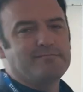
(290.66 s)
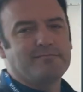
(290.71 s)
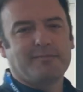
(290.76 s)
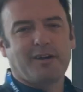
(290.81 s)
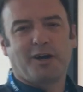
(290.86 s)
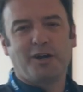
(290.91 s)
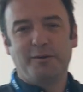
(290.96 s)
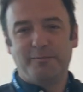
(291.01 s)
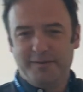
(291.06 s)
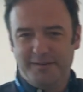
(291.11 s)
I
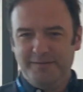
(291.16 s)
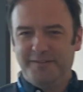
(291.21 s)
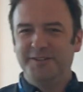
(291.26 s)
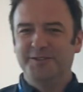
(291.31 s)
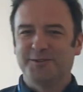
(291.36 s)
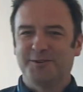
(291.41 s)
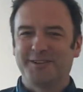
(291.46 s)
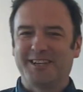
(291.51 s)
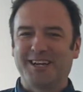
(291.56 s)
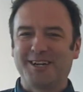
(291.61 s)
hope you've
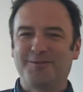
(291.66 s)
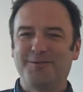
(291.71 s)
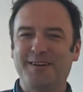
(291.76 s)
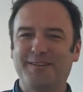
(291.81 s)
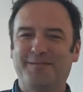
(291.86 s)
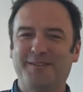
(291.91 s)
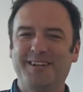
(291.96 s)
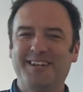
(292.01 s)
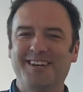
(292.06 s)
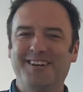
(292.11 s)
enjoyed that quick
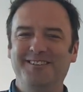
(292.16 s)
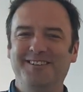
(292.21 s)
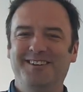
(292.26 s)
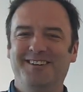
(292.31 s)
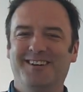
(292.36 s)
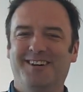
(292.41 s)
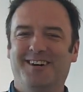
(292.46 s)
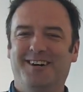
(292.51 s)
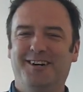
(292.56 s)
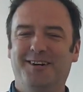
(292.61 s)
video.
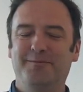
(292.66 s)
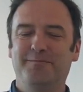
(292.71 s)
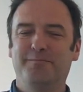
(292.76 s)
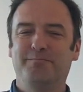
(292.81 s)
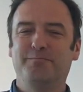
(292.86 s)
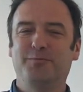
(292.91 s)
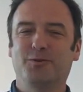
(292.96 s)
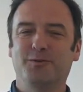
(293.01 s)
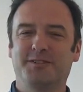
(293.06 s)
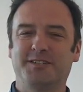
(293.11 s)

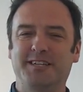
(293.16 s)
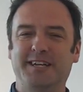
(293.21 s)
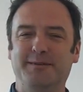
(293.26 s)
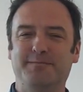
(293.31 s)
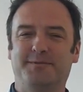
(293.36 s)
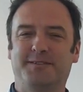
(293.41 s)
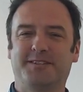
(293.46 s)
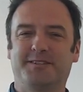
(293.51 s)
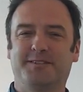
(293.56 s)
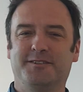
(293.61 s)
More
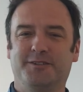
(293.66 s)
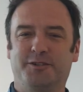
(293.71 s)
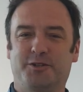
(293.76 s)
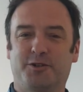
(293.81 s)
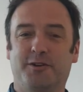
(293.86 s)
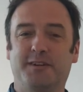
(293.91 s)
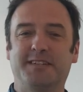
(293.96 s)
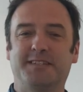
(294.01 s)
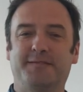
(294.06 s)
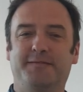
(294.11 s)
tips and
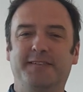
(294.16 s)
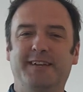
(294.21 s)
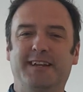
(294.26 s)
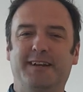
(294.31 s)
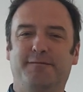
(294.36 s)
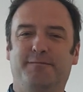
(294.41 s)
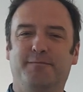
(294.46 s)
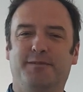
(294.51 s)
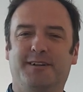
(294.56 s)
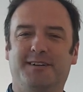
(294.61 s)
tricks for the
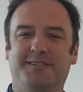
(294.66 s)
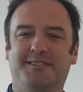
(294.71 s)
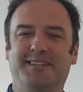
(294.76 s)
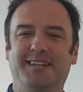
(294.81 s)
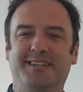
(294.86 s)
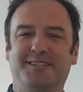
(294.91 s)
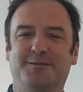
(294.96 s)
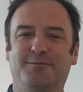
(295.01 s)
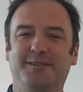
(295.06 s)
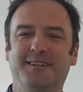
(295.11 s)
11 Plus
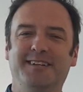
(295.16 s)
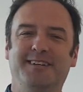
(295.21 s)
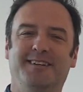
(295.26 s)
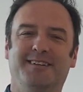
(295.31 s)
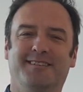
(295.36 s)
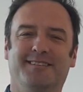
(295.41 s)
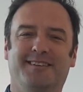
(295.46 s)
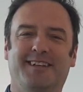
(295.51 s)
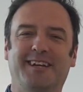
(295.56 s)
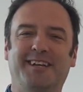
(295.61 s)
next week.
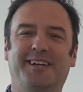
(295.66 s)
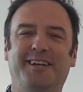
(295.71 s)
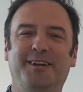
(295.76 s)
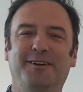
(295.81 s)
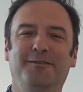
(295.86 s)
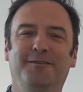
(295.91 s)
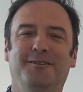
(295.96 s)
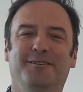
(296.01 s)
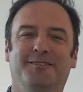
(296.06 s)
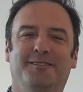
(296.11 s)
Thank
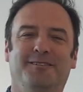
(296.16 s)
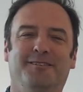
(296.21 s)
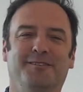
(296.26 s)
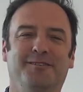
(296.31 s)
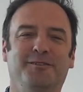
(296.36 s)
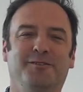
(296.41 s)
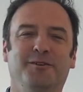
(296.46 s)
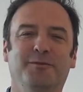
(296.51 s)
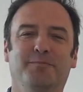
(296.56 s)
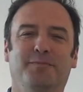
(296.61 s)
you
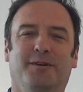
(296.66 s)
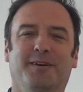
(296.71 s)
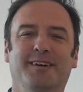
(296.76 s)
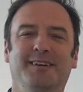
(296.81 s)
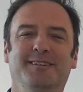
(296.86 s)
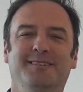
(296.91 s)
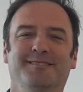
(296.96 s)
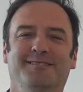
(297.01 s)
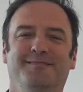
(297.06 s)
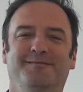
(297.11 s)
and
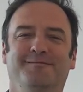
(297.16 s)
goodbye.